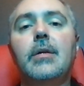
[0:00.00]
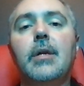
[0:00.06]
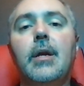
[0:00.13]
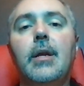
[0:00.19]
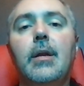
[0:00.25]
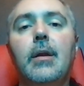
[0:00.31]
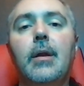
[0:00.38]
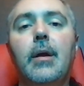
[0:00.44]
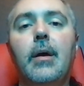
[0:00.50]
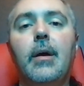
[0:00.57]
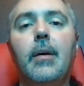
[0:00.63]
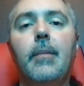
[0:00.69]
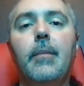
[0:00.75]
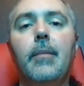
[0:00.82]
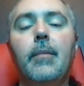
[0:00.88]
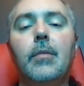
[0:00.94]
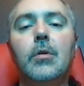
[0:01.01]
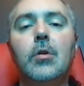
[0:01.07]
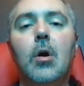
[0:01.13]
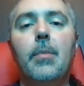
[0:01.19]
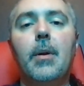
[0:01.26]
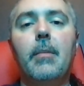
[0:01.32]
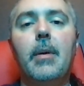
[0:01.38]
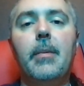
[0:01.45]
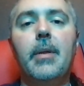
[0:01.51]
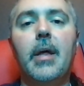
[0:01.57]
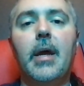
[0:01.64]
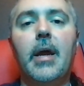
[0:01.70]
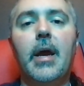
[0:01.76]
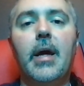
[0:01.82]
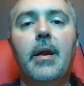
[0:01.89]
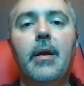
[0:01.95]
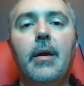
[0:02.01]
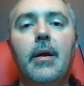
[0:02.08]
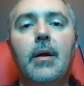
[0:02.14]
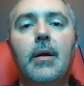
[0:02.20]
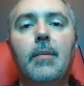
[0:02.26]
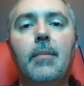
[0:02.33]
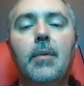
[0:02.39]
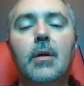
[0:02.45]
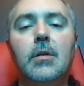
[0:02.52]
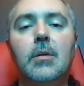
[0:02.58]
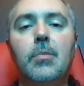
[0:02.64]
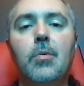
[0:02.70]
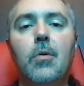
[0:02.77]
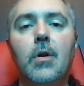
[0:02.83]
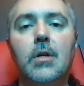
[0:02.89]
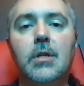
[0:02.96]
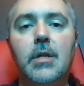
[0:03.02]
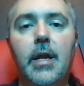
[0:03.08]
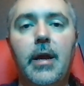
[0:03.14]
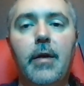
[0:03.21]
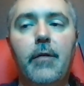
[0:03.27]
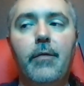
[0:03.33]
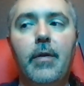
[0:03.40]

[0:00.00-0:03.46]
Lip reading: and was hoping maybe they had a support staff,